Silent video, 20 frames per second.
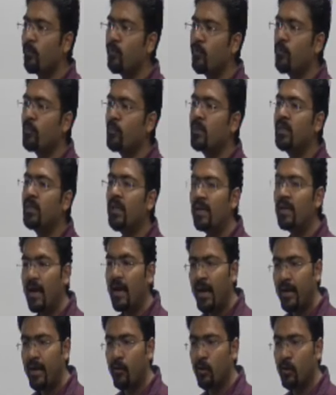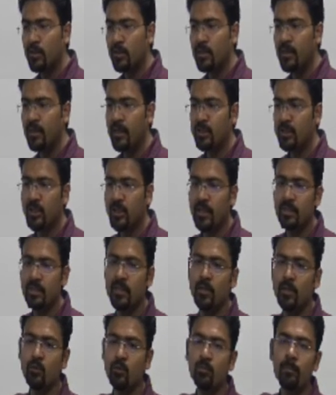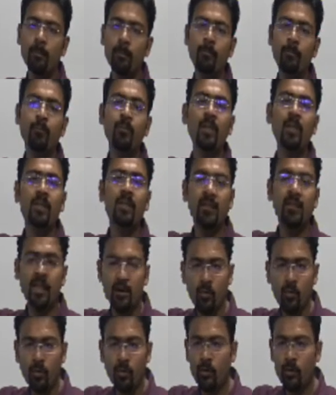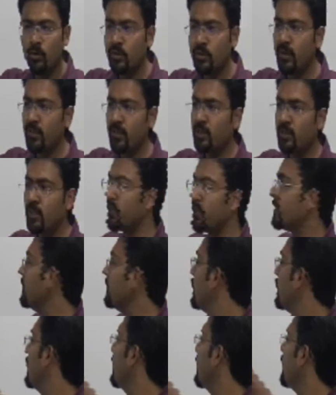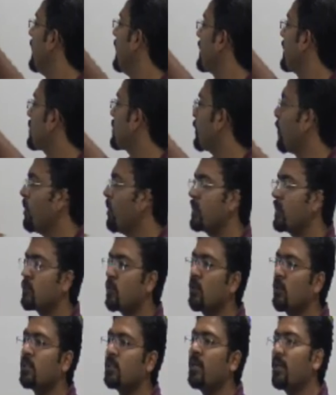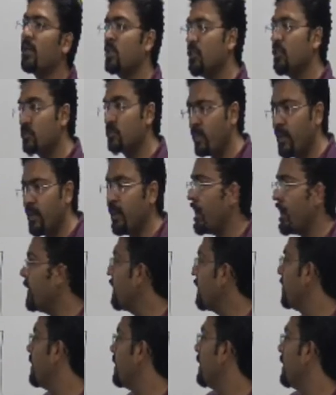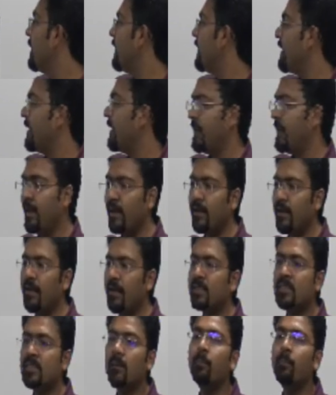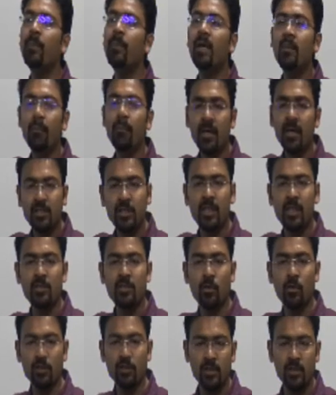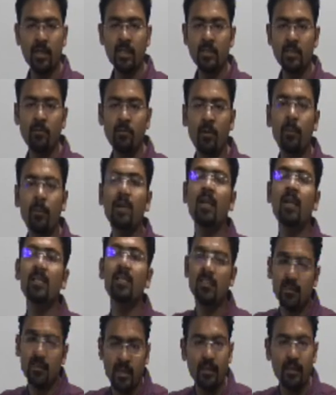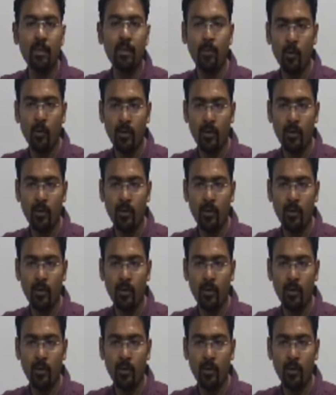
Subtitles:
their higher concentration region to their lower concentration region. Its concentration is very high. Here, in mixture, its concentration will be lesser than the pure case,